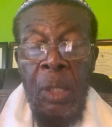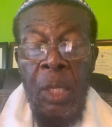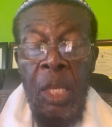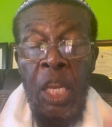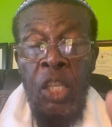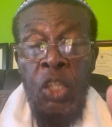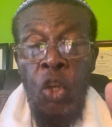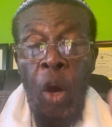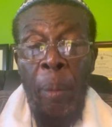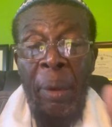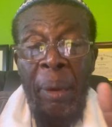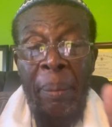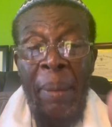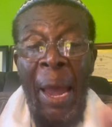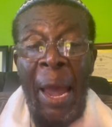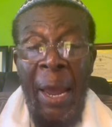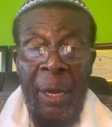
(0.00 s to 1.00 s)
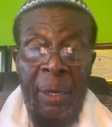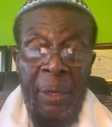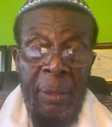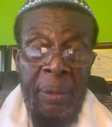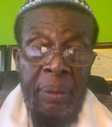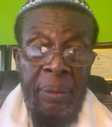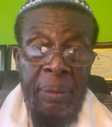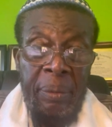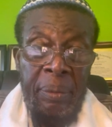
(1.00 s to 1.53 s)
is coming back.
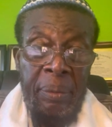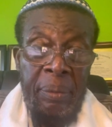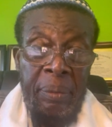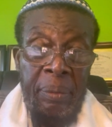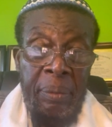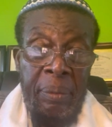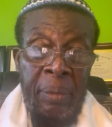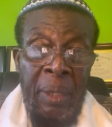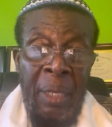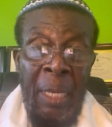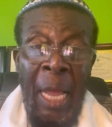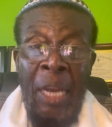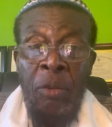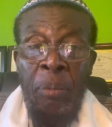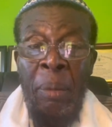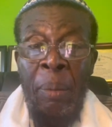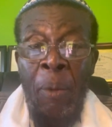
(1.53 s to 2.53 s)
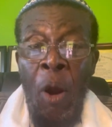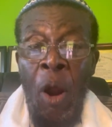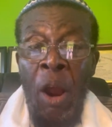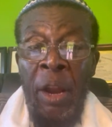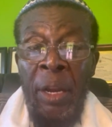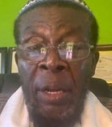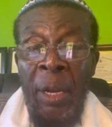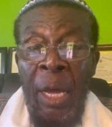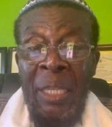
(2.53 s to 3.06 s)
Not to be
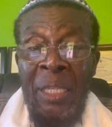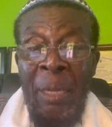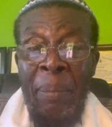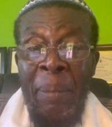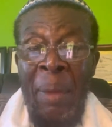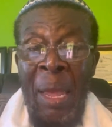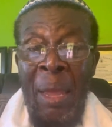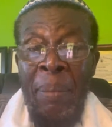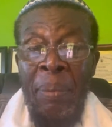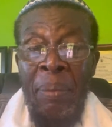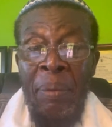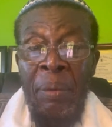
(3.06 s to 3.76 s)
born as a babe.